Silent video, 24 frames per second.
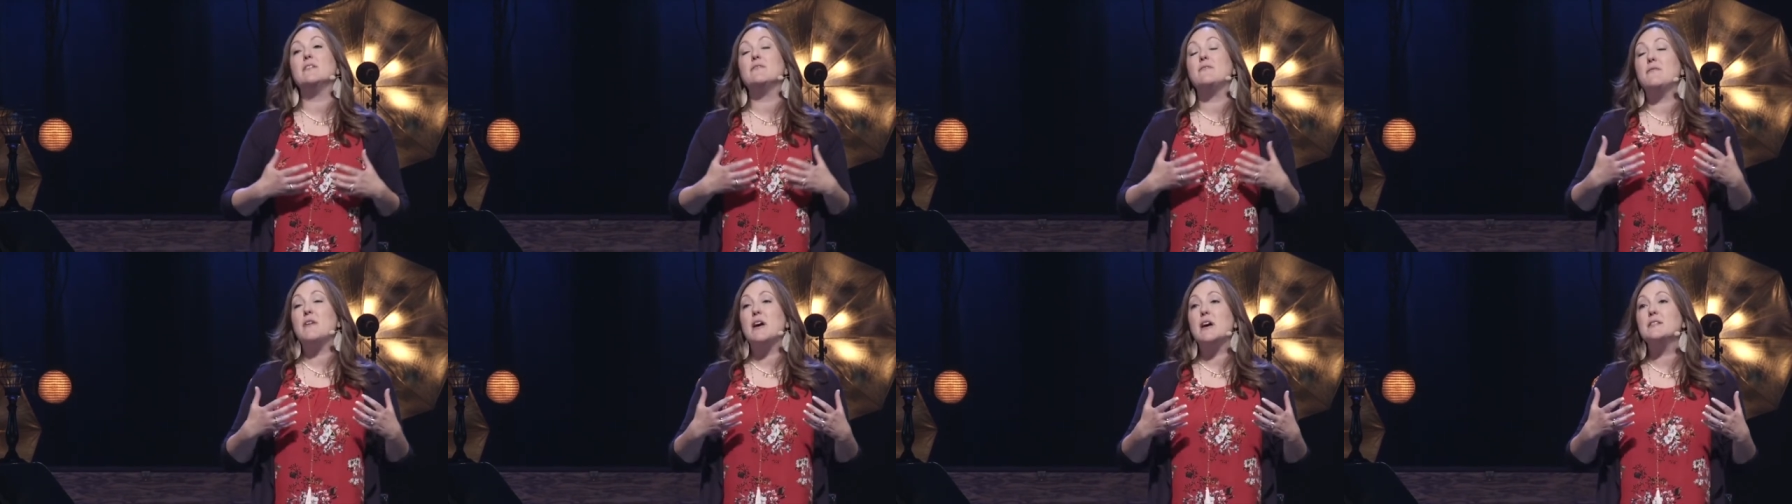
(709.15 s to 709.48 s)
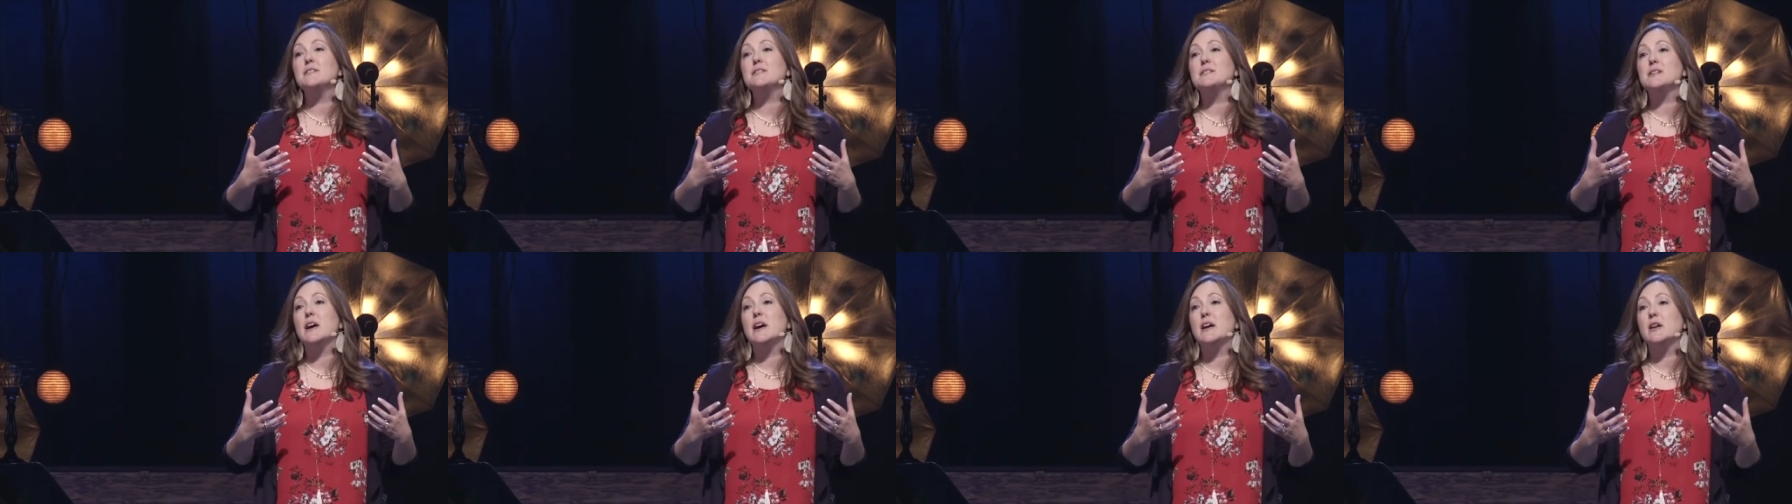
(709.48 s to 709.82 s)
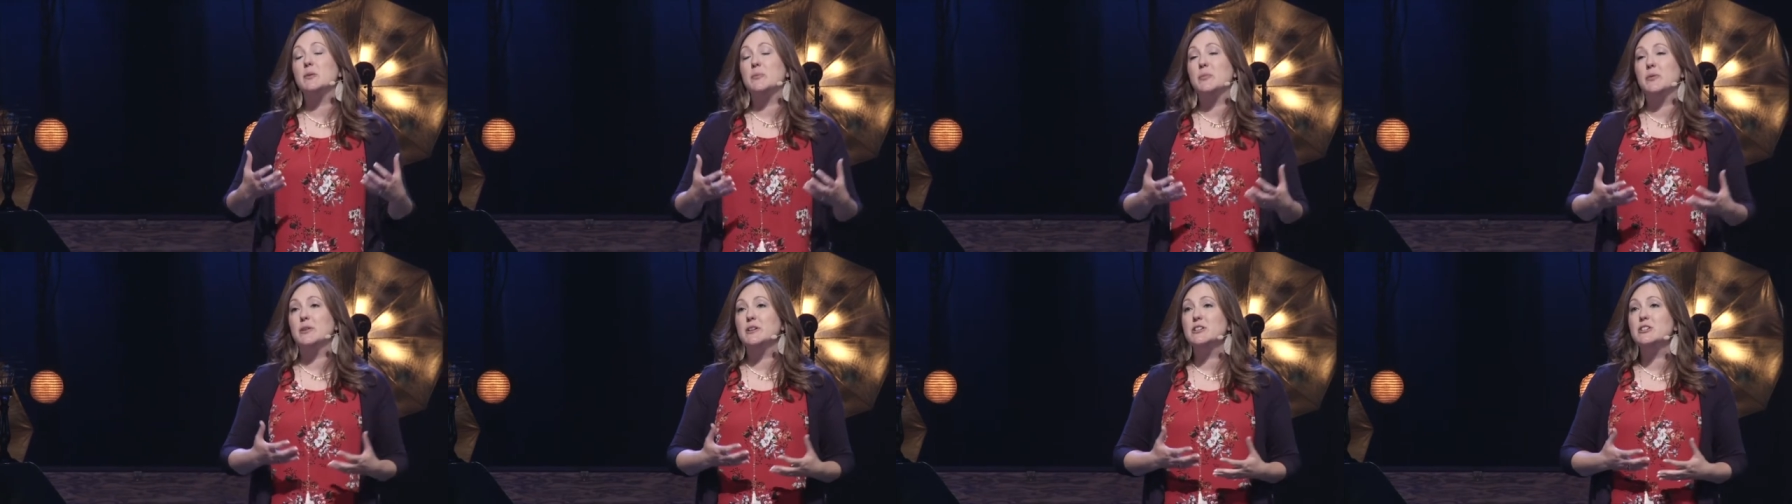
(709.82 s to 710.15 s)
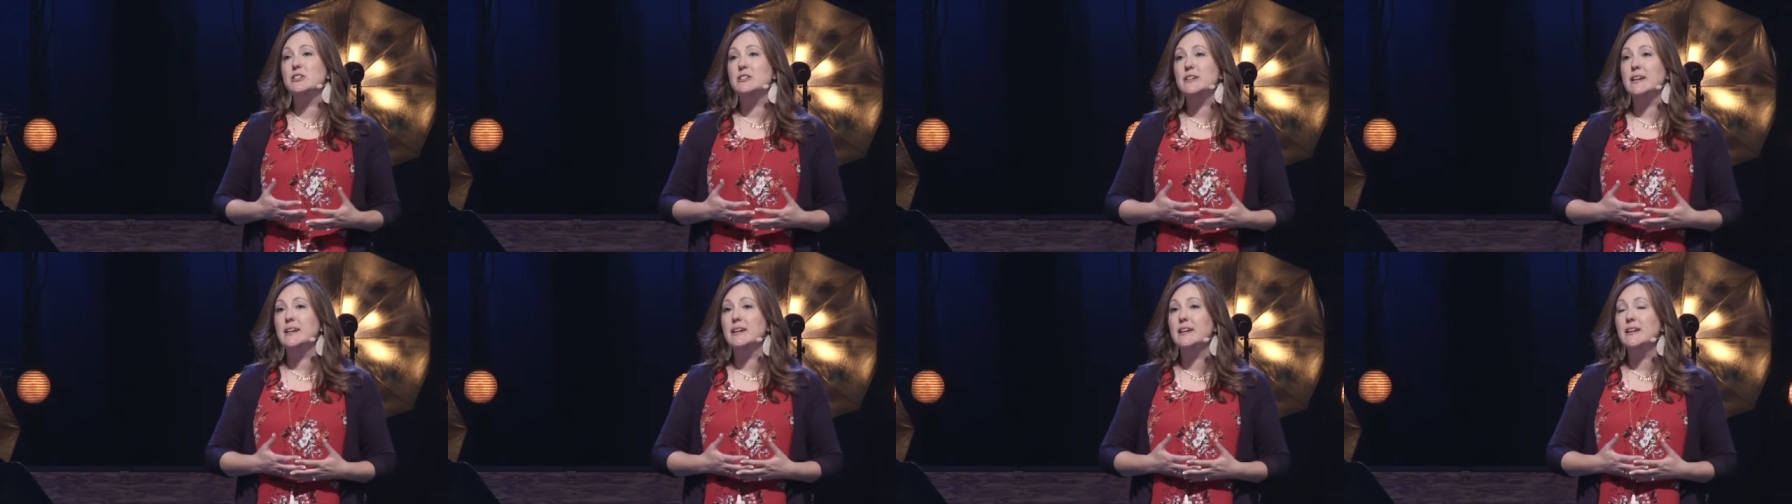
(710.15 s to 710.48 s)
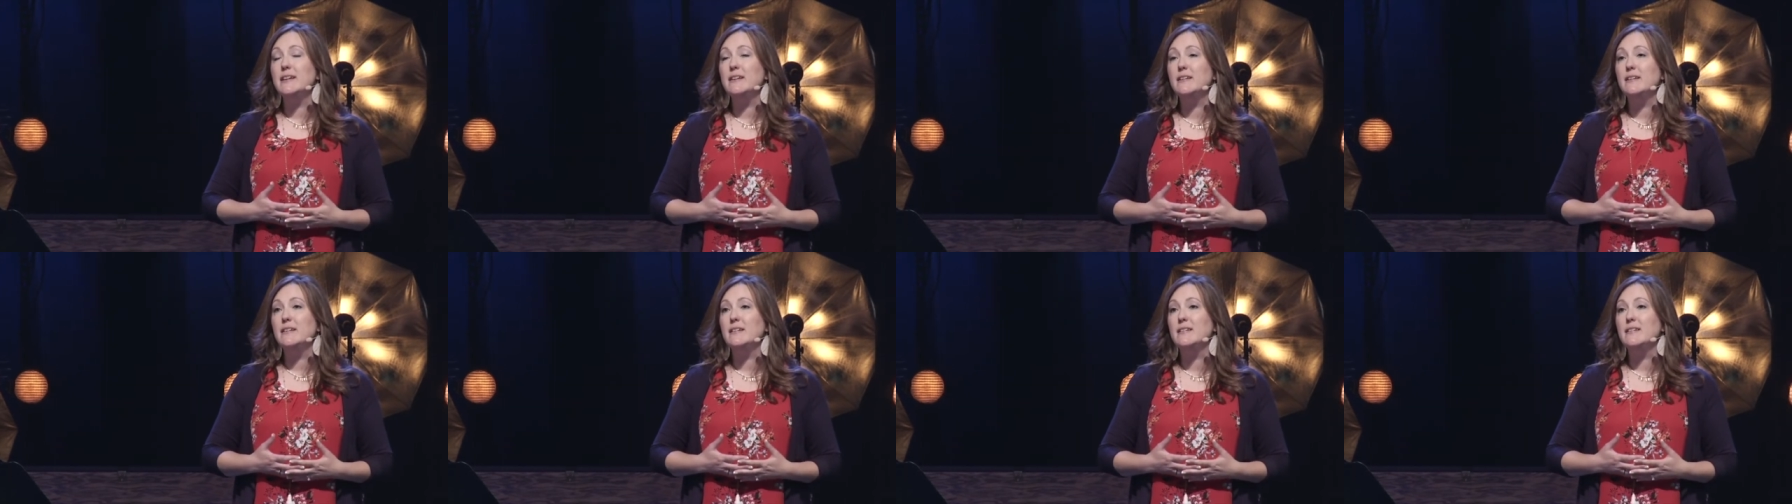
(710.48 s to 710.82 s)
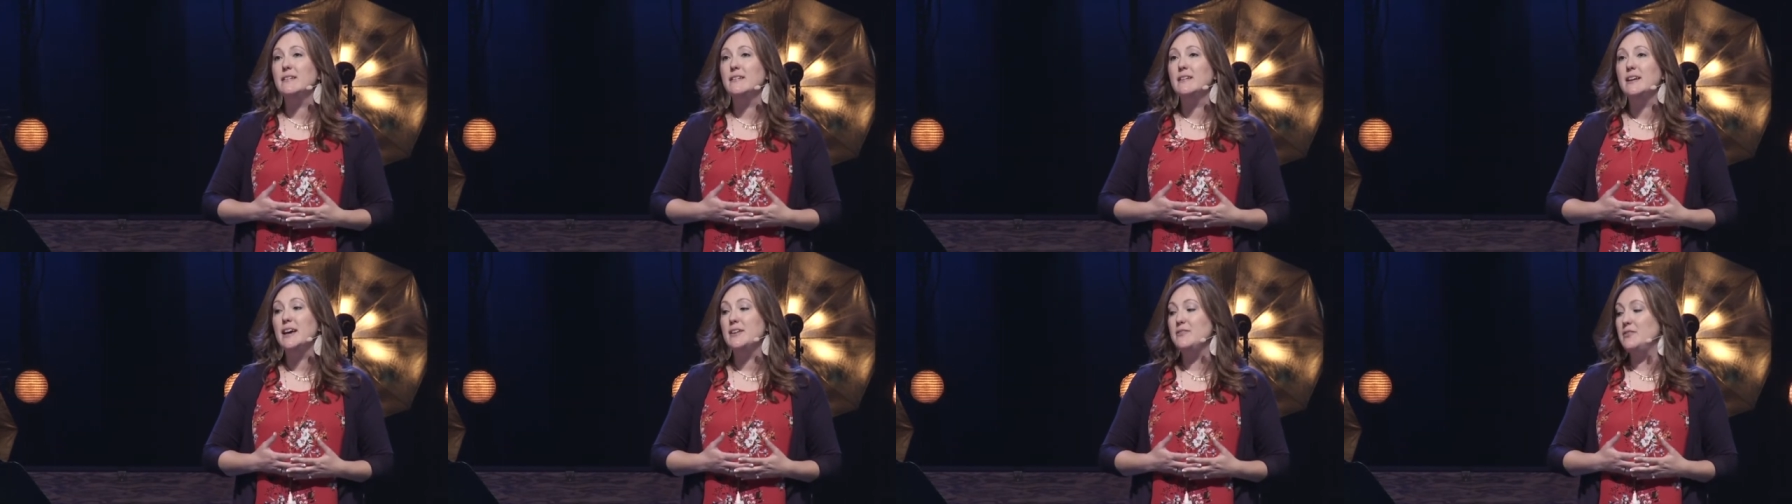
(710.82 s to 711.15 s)
felt unappreciated?
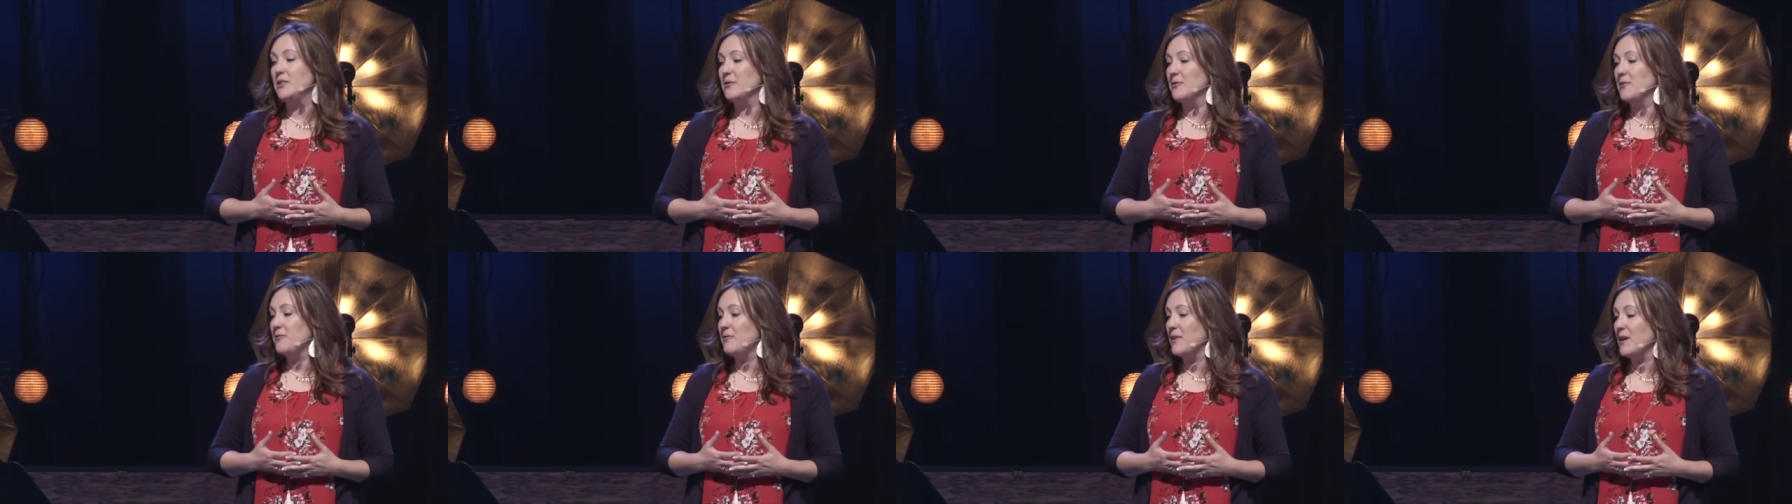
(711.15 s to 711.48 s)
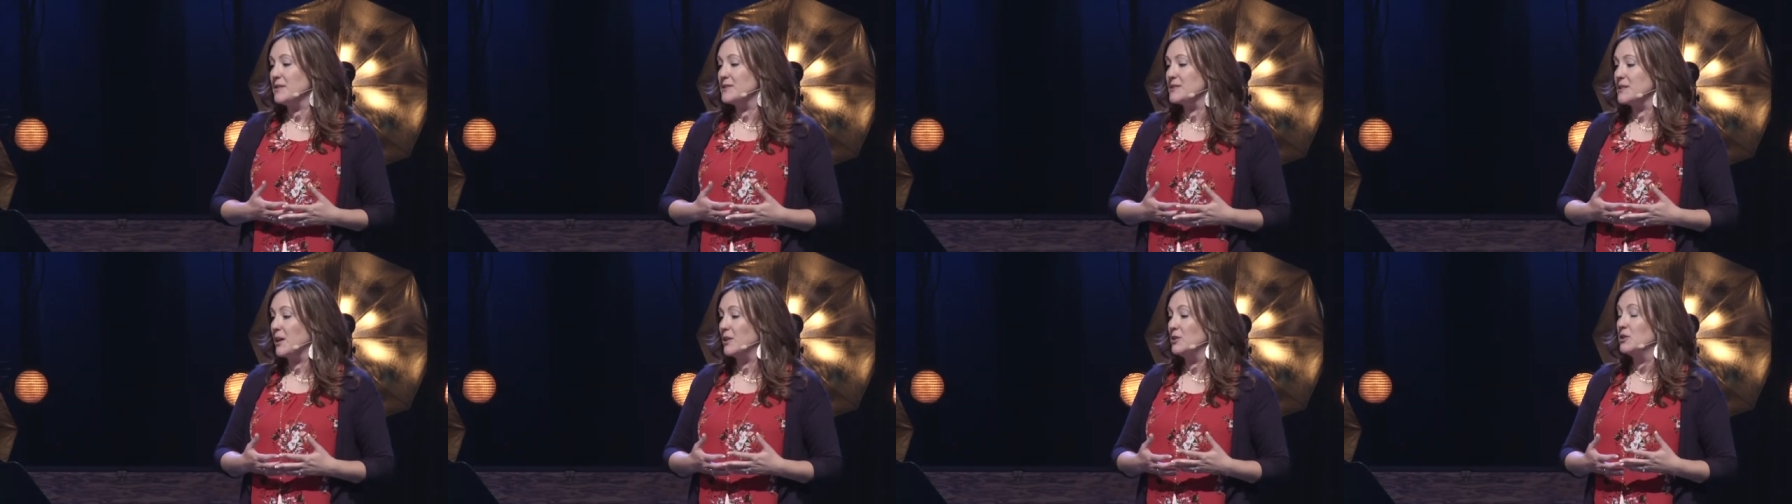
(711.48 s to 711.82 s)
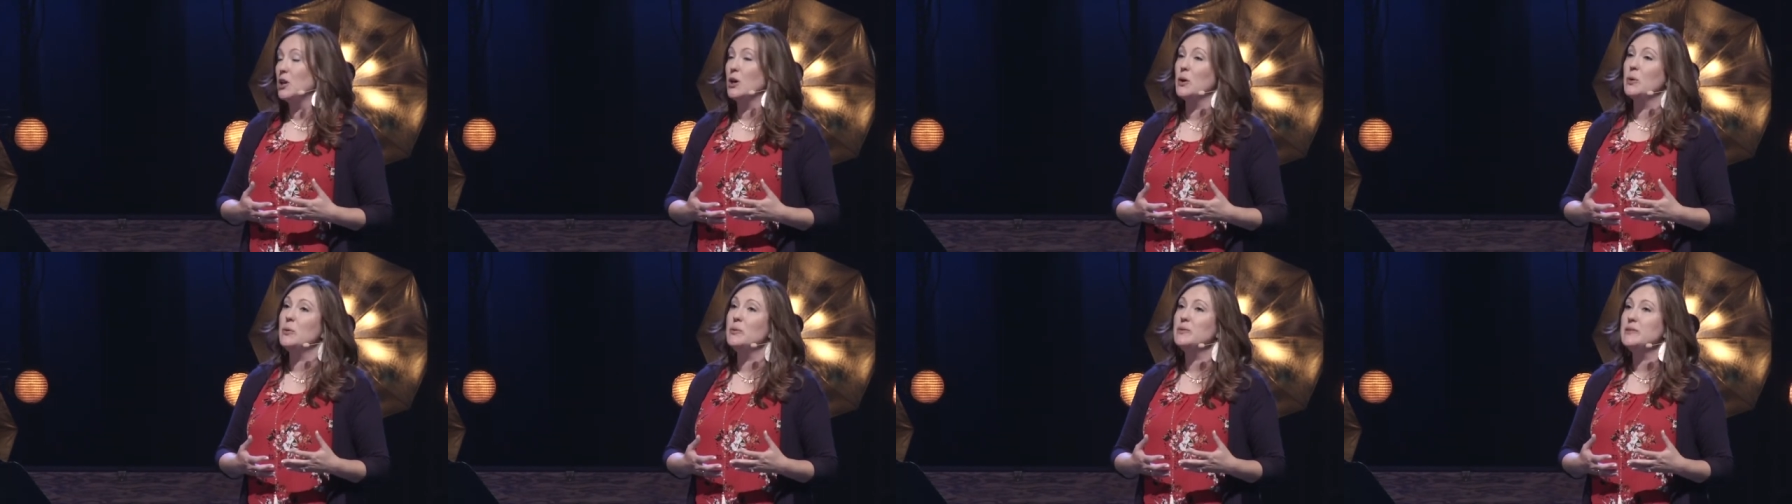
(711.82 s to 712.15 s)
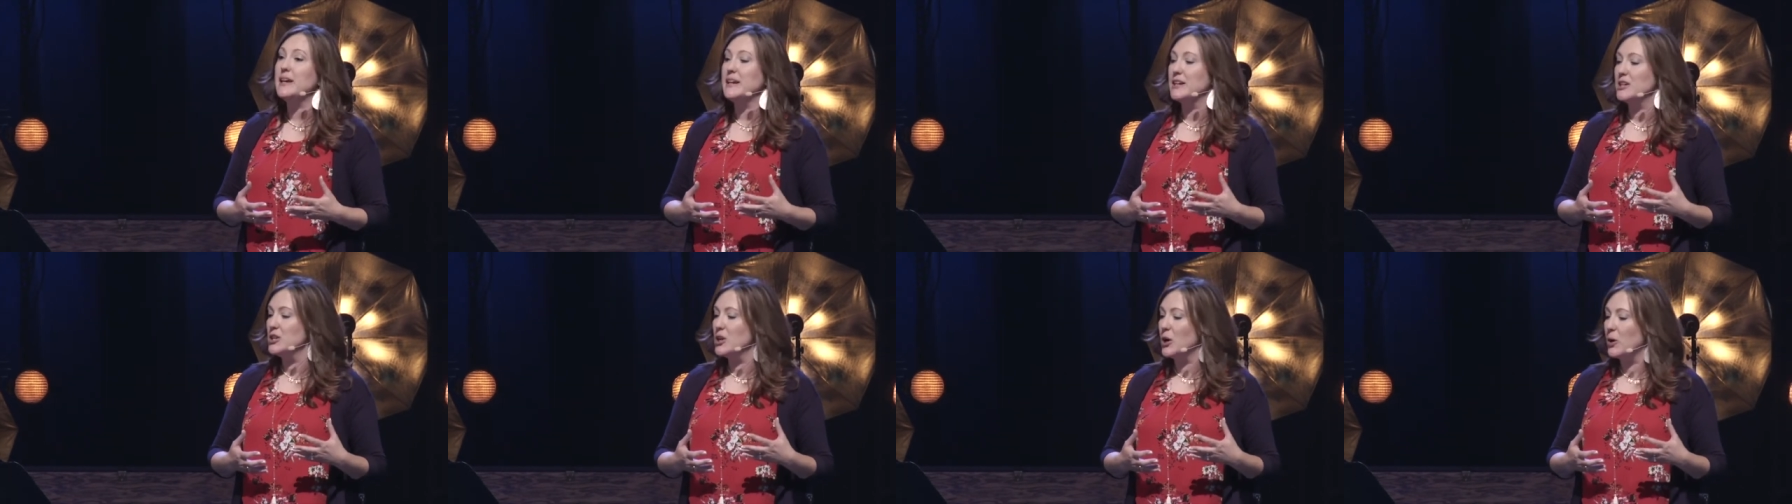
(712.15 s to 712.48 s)
Have you ever felt alone, like